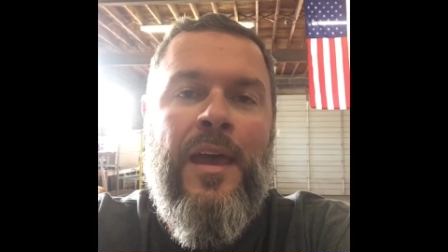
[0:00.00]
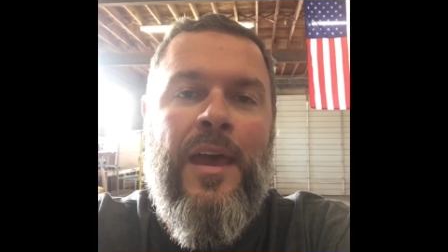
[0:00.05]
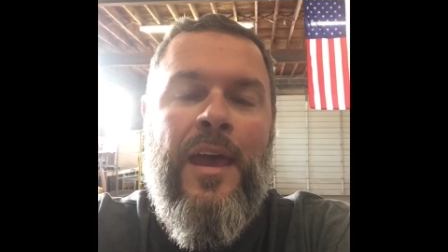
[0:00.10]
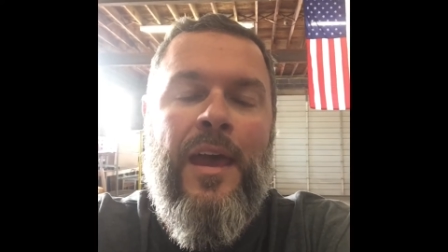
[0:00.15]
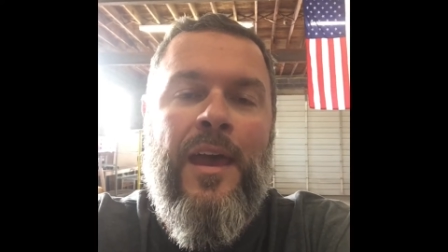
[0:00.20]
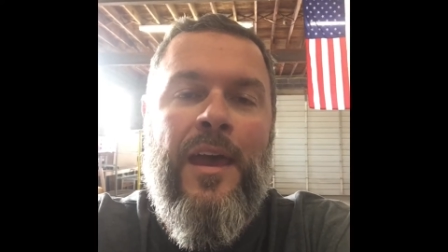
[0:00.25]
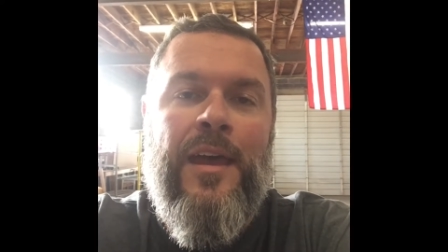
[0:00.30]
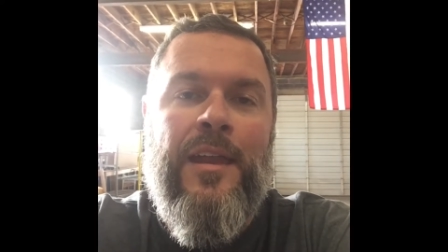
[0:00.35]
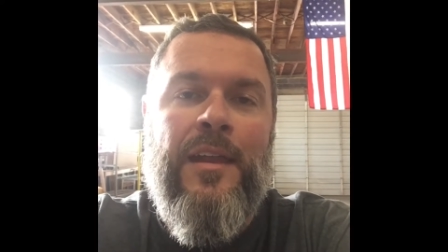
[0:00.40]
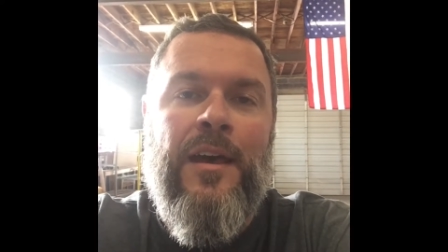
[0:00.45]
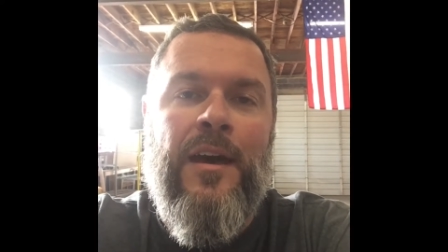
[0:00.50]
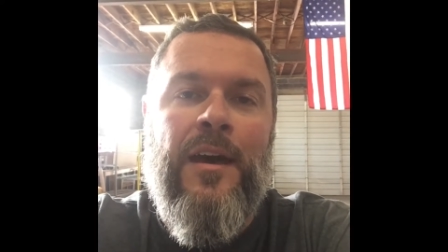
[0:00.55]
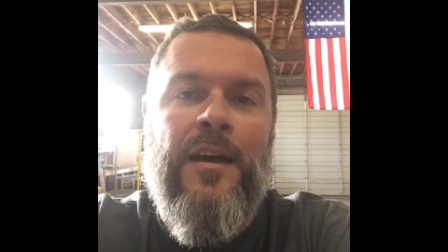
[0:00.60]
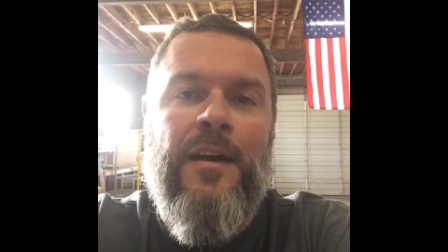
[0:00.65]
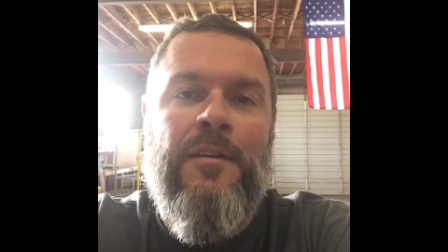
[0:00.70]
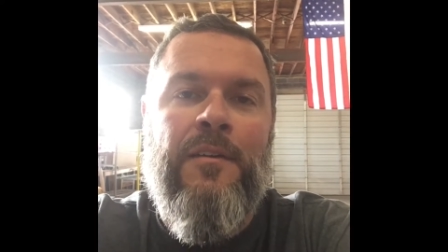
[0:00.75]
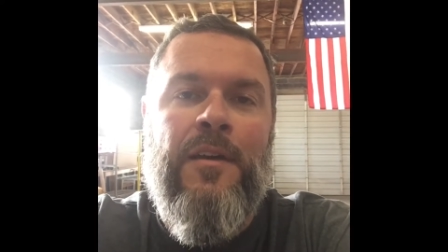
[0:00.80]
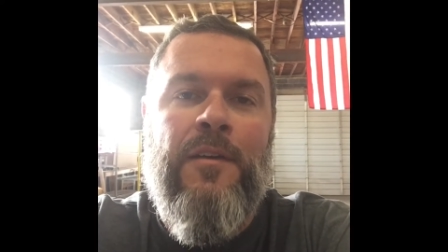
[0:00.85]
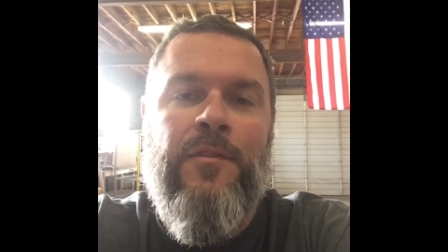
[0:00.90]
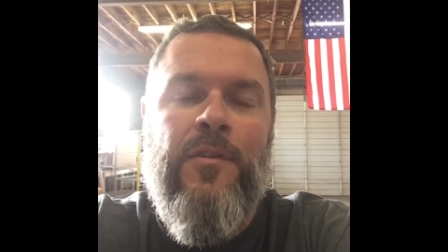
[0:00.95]
And
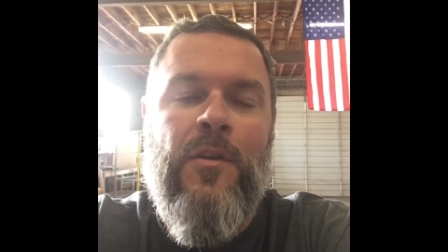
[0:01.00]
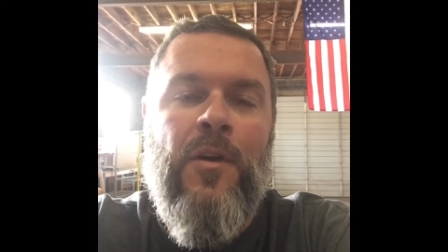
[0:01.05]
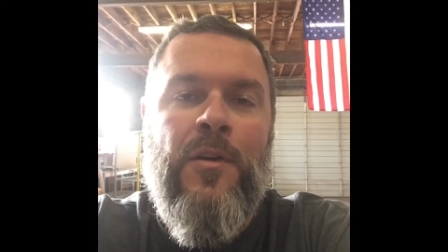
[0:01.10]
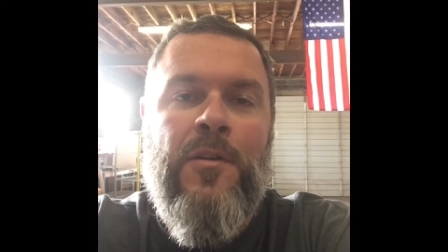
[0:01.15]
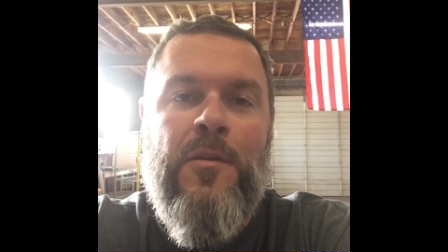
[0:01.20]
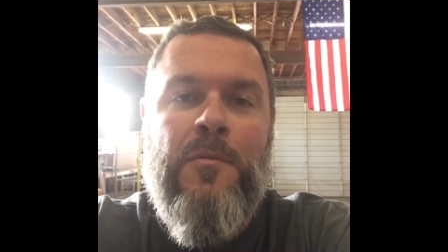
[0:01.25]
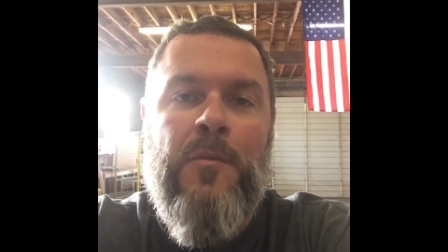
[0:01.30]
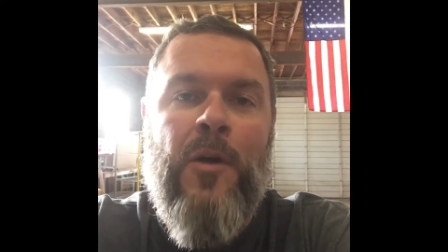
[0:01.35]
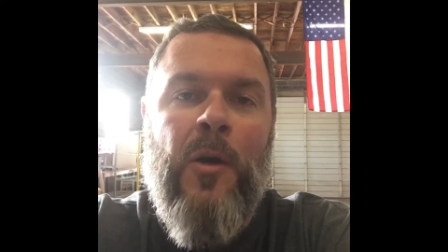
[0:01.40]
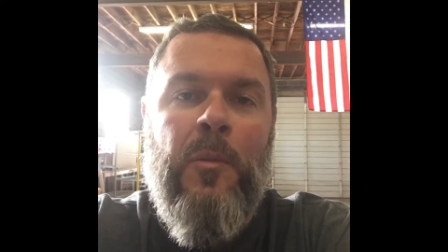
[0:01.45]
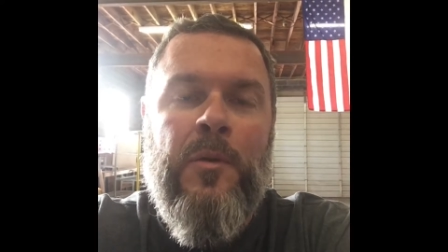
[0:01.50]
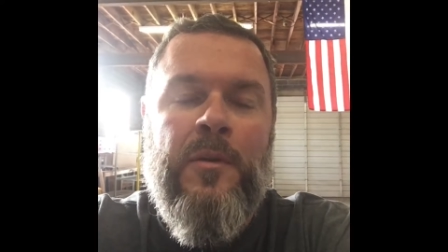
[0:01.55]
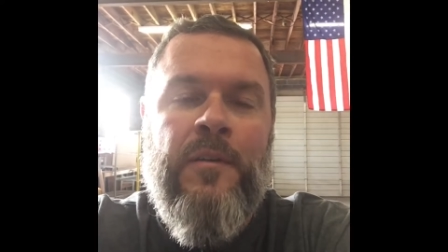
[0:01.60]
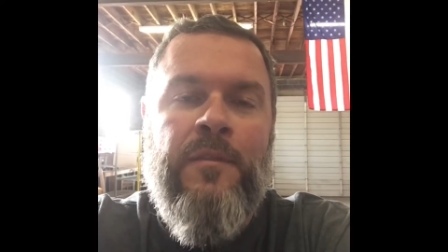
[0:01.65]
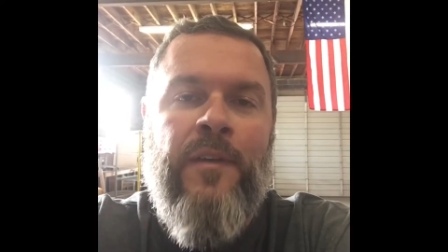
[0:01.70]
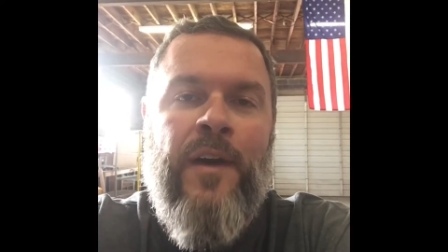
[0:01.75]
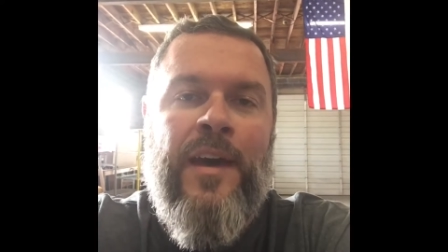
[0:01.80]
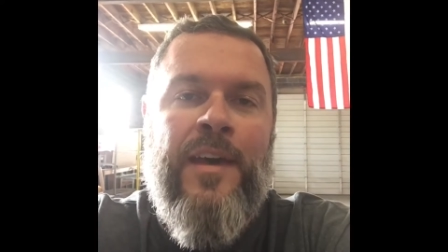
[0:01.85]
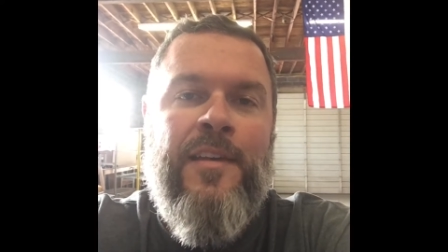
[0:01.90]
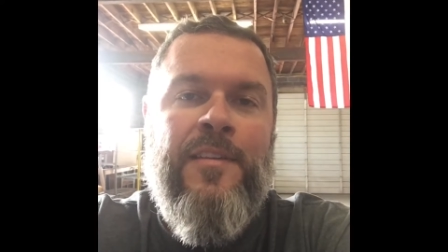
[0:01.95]
uh, if you're on your mobile
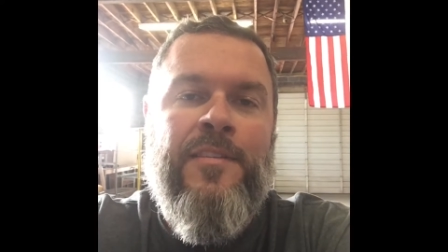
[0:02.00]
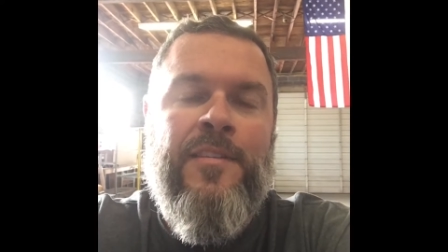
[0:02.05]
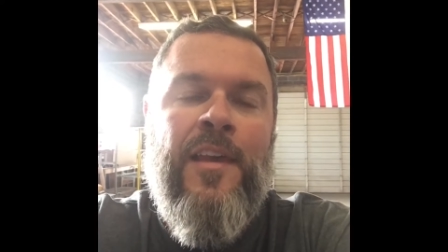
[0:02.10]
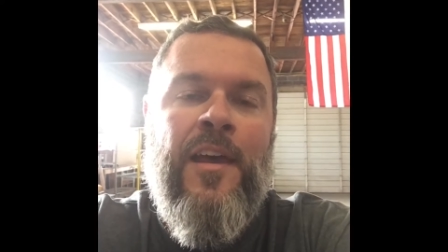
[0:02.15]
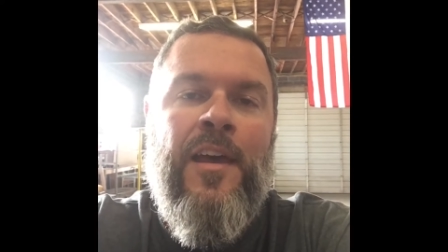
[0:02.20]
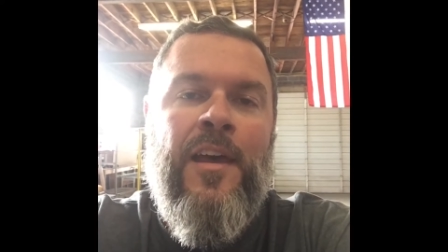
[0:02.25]
device,